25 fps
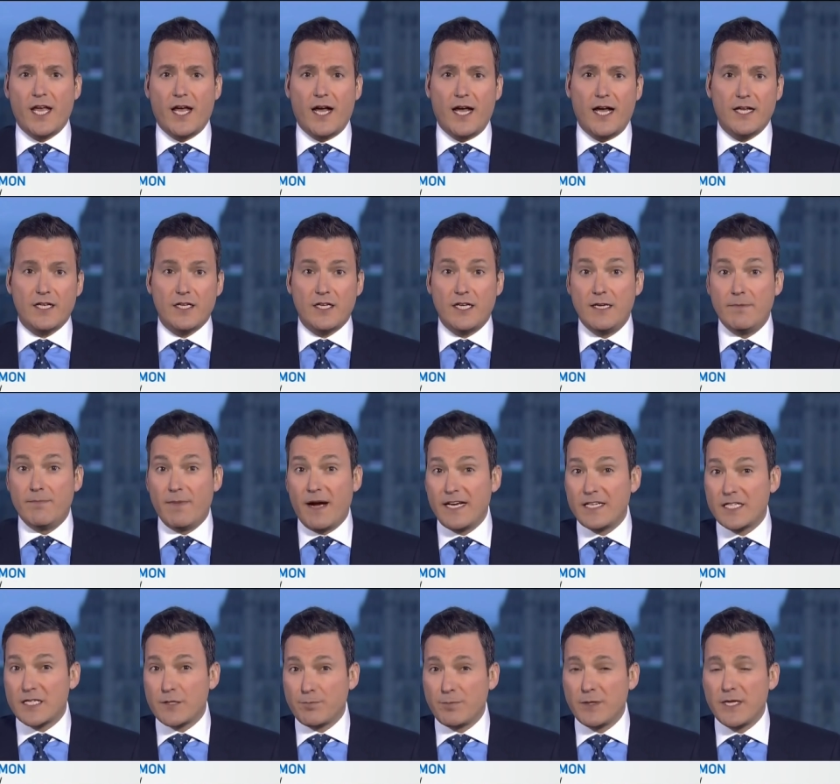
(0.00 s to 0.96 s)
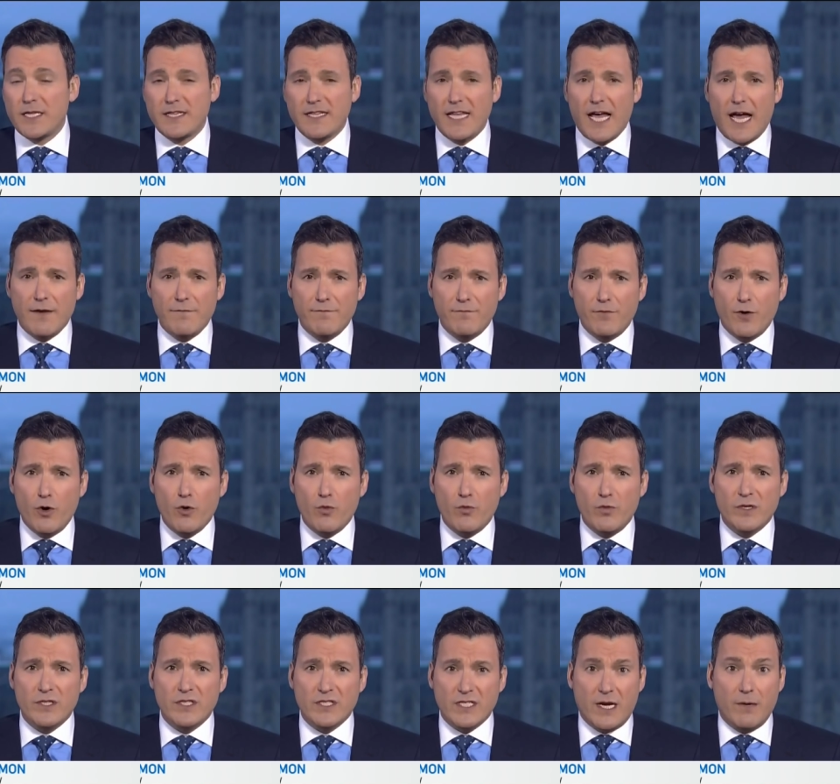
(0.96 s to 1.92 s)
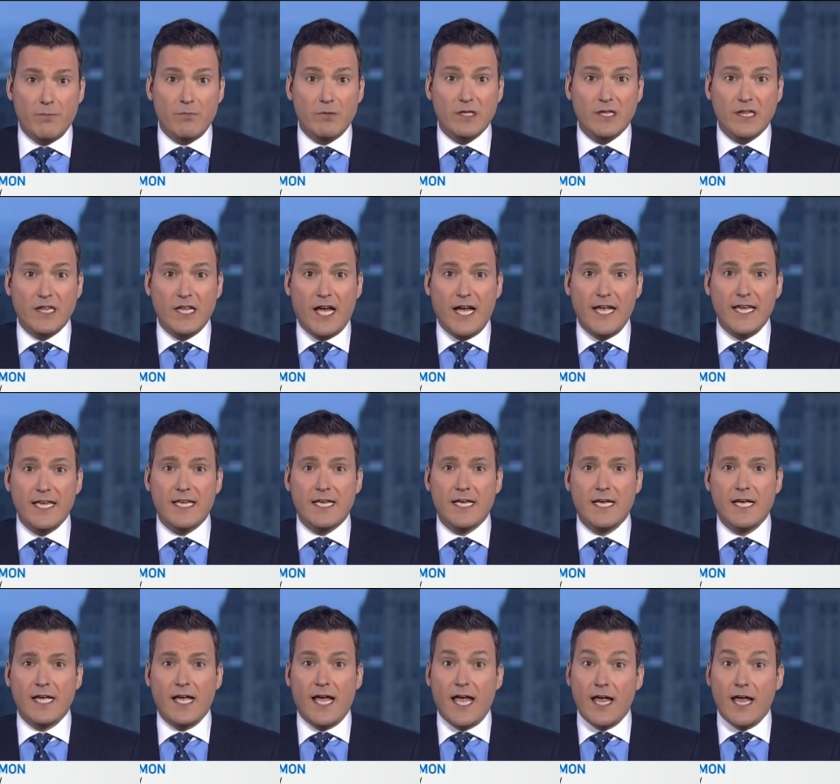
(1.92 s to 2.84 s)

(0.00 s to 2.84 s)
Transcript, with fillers: Uh, he might split that vote with someone like